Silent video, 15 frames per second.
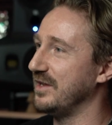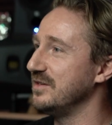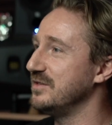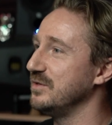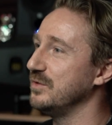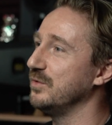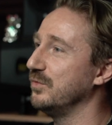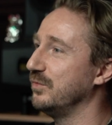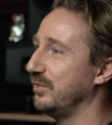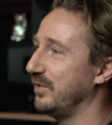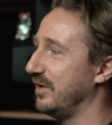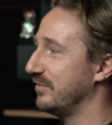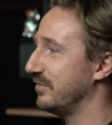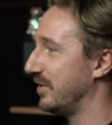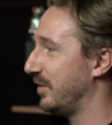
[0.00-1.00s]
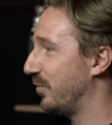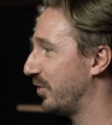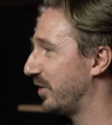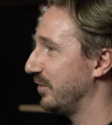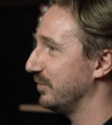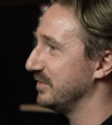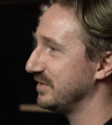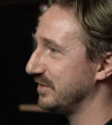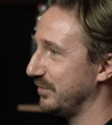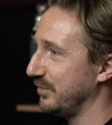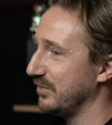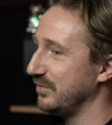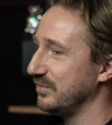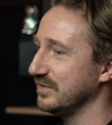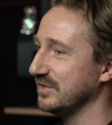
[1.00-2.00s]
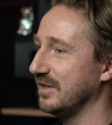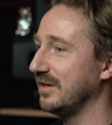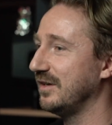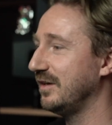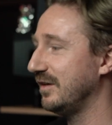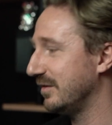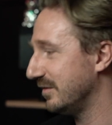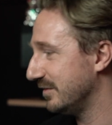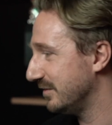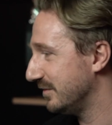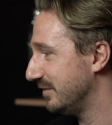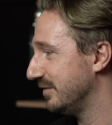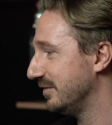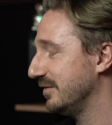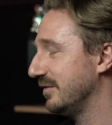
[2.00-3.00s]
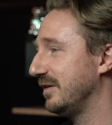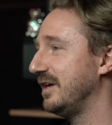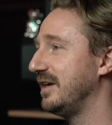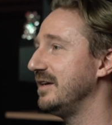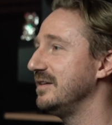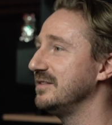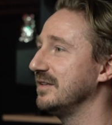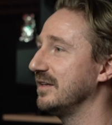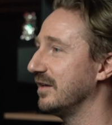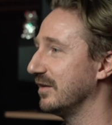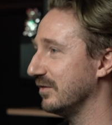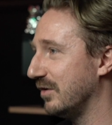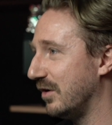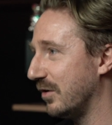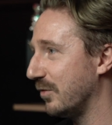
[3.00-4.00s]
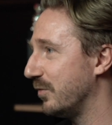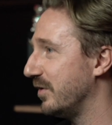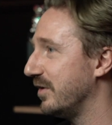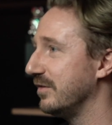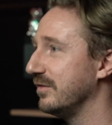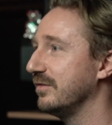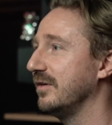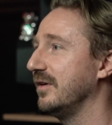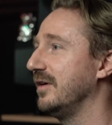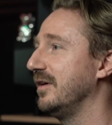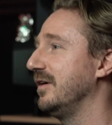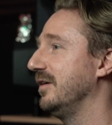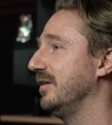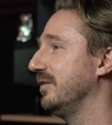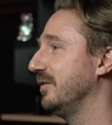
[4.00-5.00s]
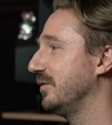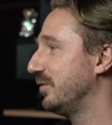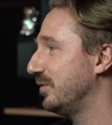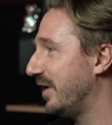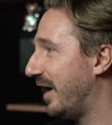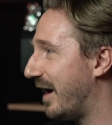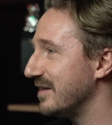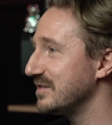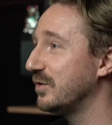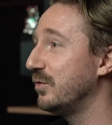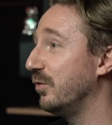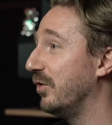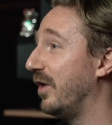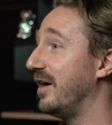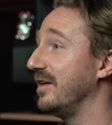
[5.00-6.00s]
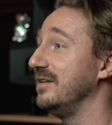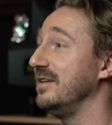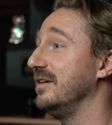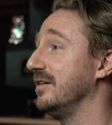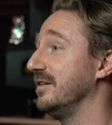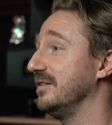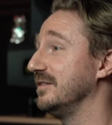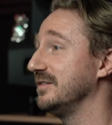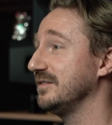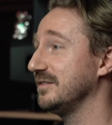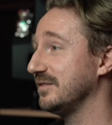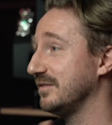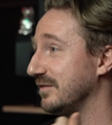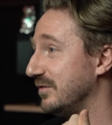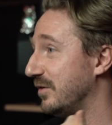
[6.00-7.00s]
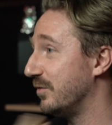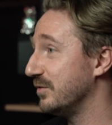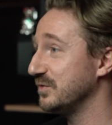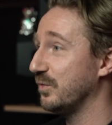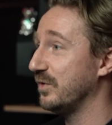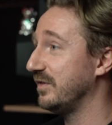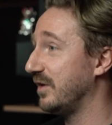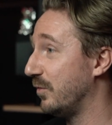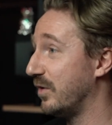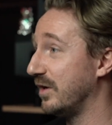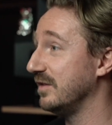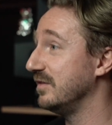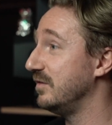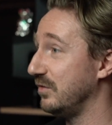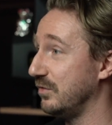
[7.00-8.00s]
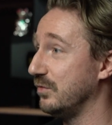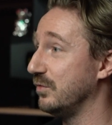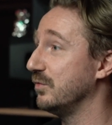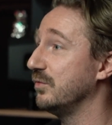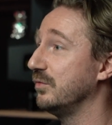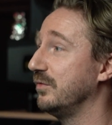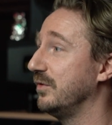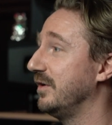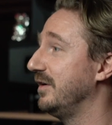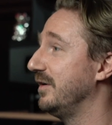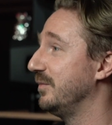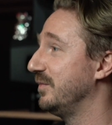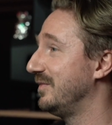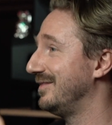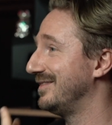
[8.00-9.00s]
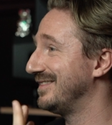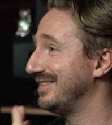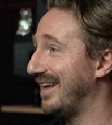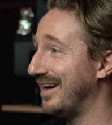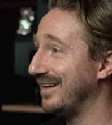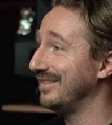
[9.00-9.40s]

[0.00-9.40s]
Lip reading: do whenever I'm working with someone who's like easy to get along with, has cool ideas, knows what they want to do, it's not a